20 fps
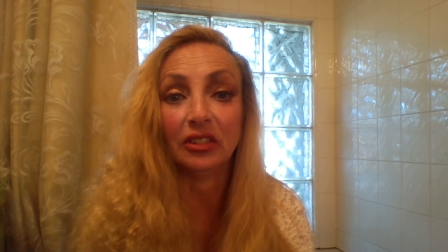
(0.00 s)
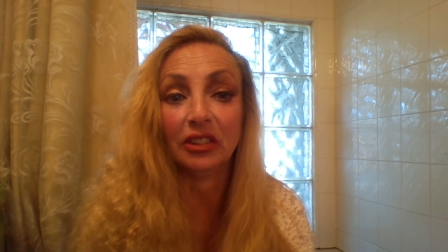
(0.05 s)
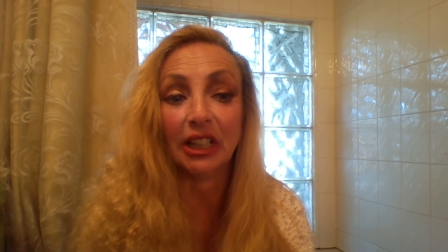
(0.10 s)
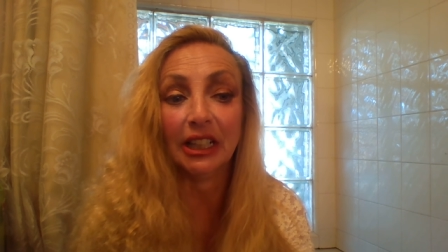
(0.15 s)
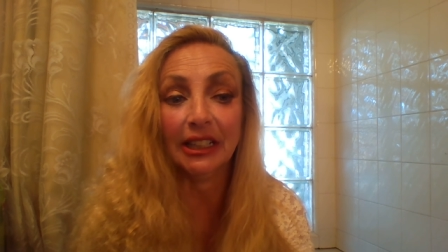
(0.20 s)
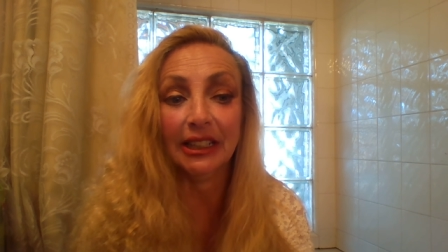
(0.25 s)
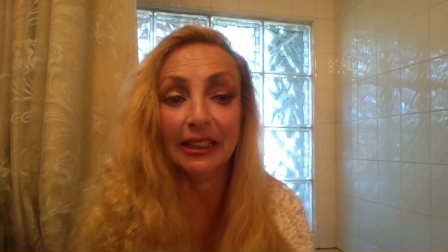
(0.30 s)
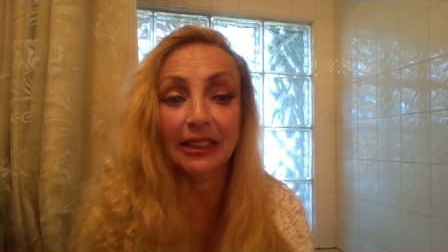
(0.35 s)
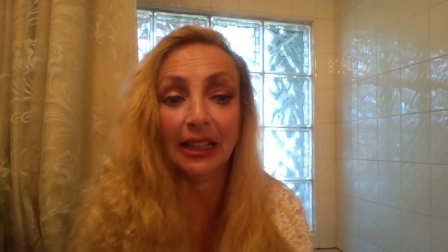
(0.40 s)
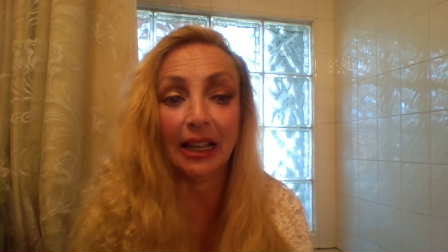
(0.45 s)

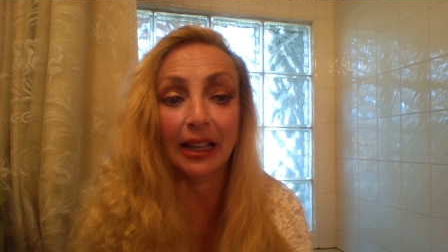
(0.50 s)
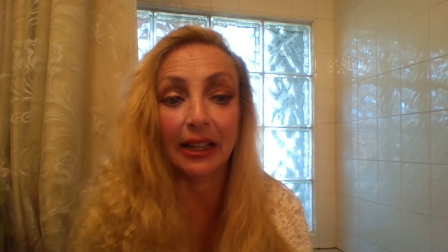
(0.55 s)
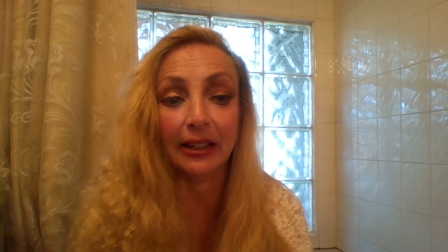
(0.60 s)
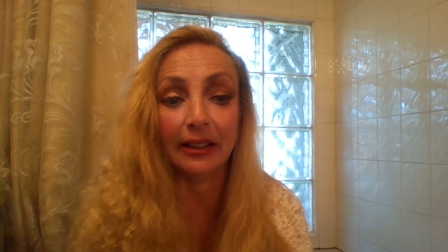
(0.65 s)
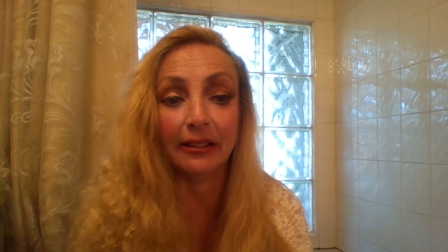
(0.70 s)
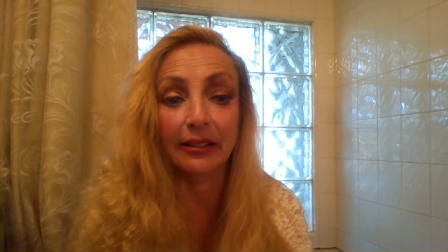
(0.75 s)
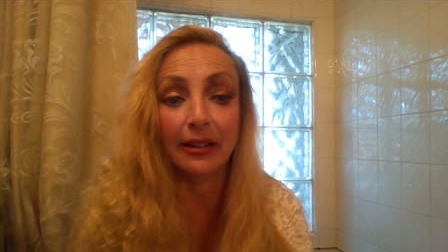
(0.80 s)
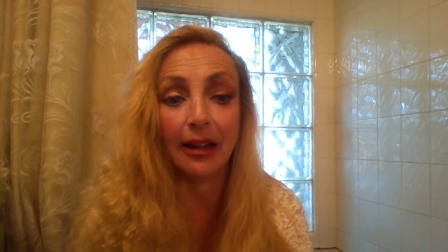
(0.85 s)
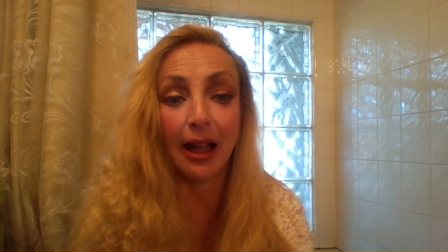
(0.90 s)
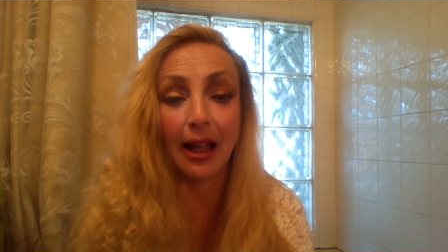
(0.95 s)
they did like
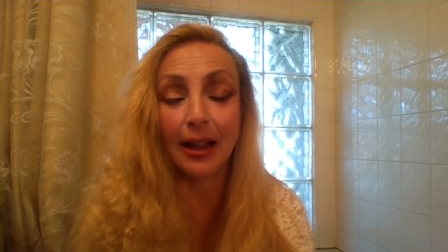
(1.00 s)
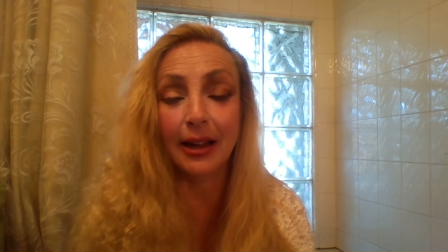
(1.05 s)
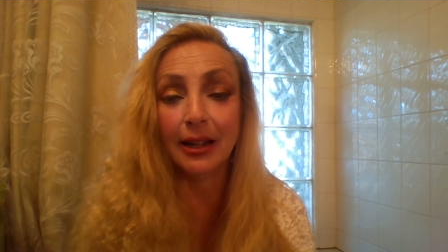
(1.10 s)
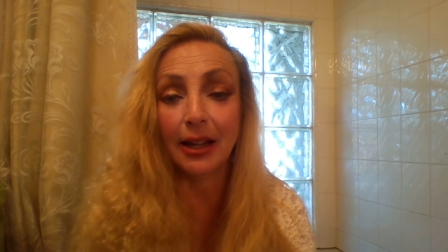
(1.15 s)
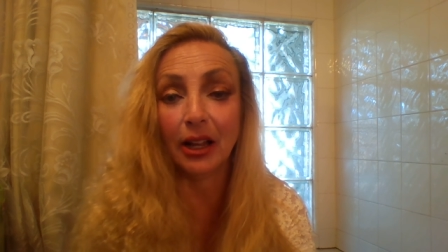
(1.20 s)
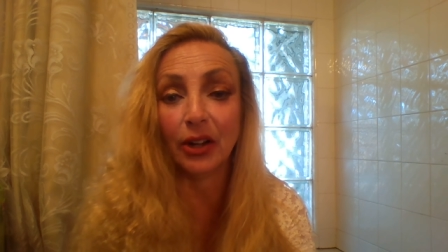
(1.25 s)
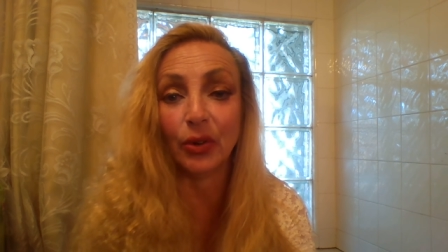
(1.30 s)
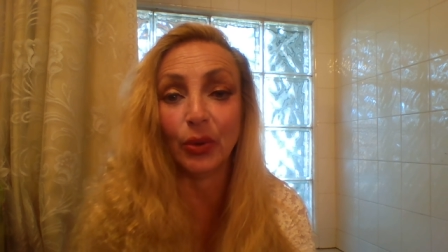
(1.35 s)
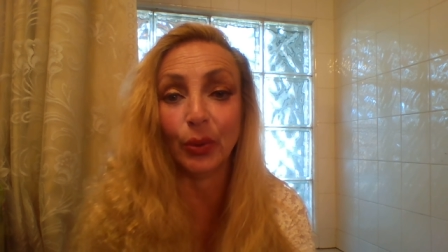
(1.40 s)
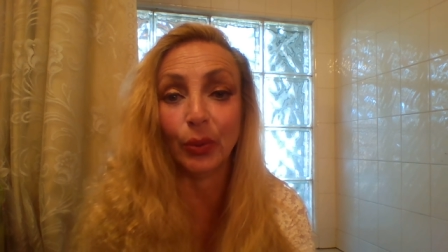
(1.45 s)

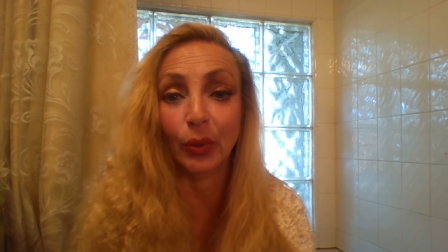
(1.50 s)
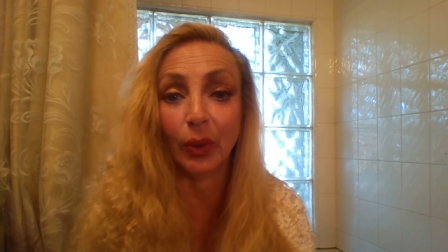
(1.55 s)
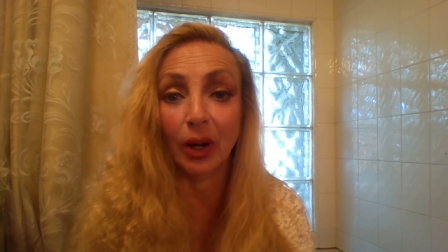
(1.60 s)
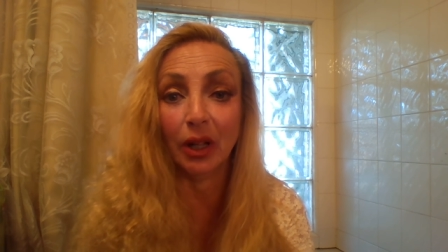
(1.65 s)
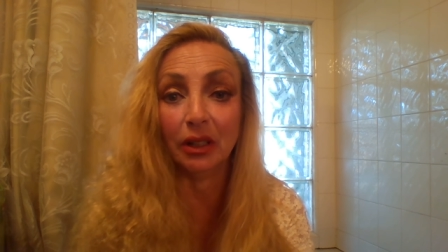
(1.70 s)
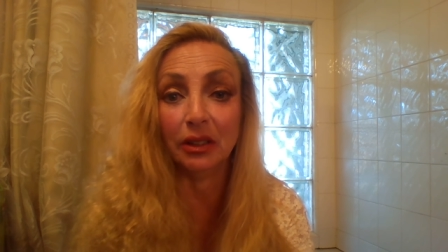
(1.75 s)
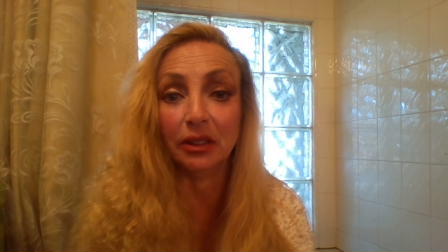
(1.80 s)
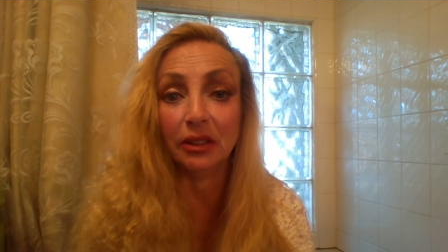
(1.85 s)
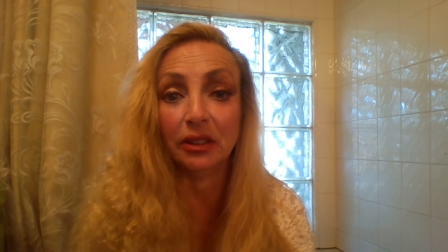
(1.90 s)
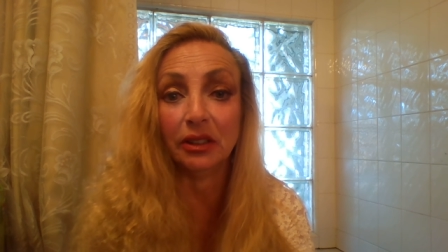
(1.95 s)
nine hundred
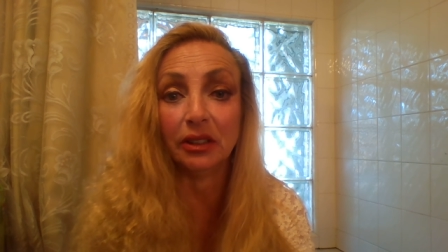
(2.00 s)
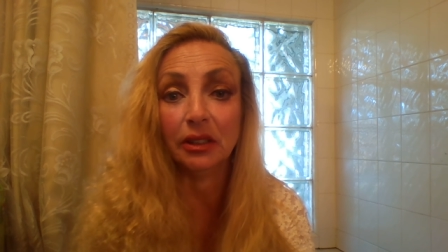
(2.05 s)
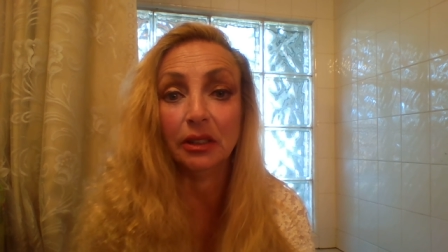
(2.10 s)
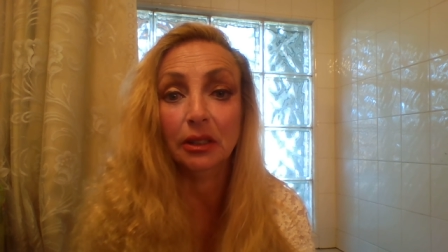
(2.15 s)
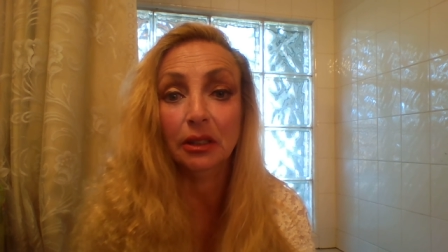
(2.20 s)
runs